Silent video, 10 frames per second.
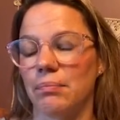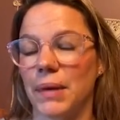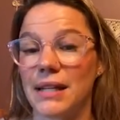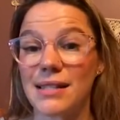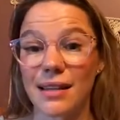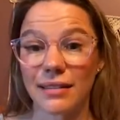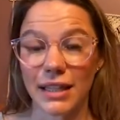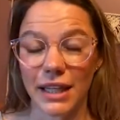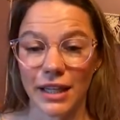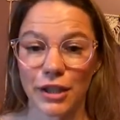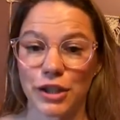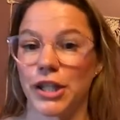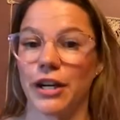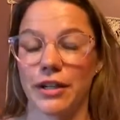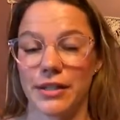basically
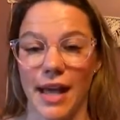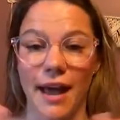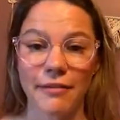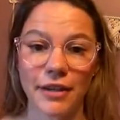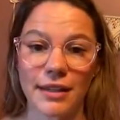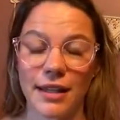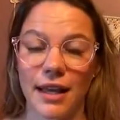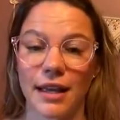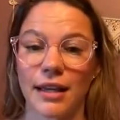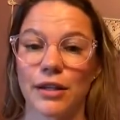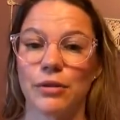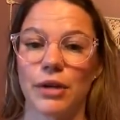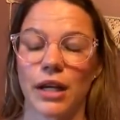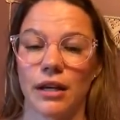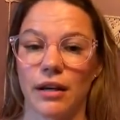shares
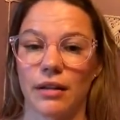everything.